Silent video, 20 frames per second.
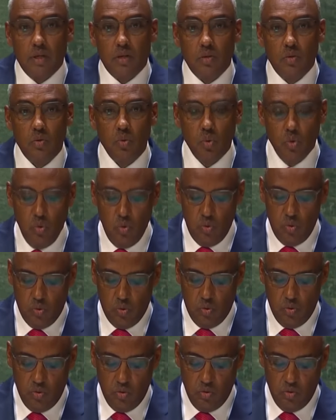do
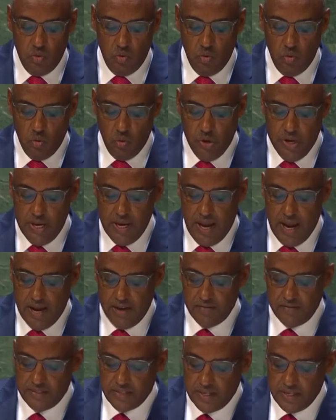we
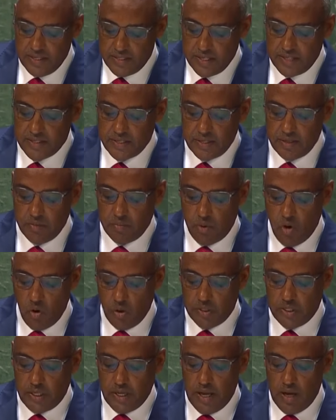have the necessary
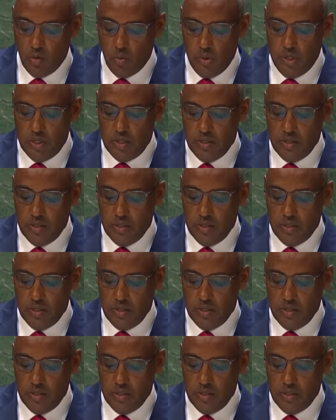political will